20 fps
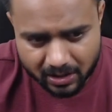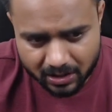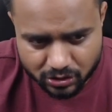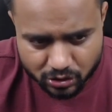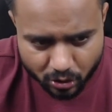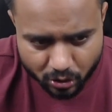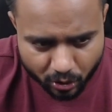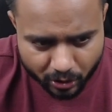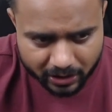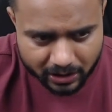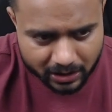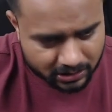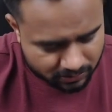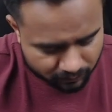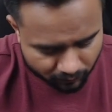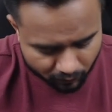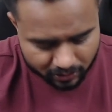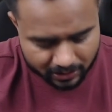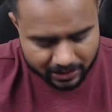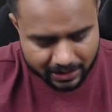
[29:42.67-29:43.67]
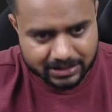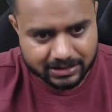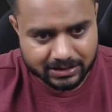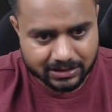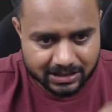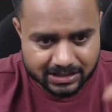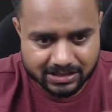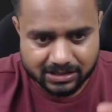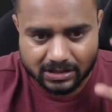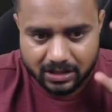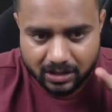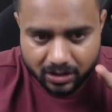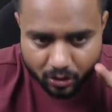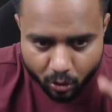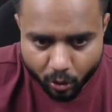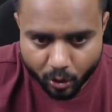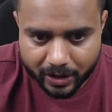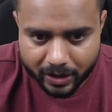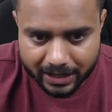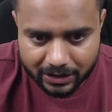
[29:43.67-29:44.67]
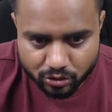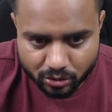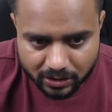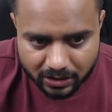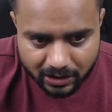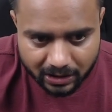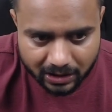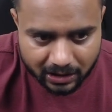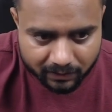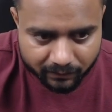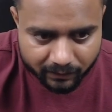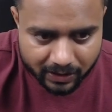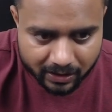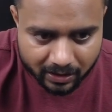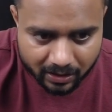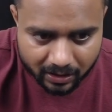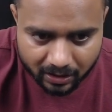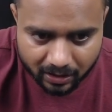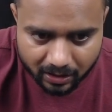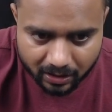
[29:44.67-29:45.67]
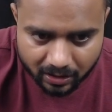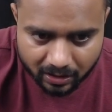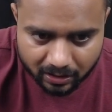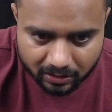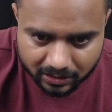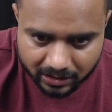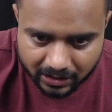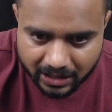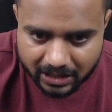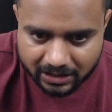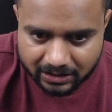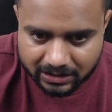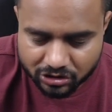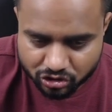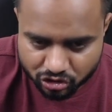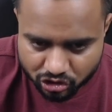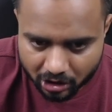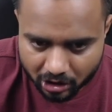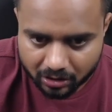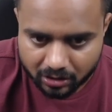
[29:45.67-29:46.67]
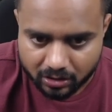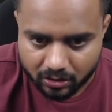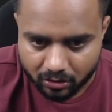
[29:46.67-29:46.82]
So here is what, guys, this code actually, it will create the chunk.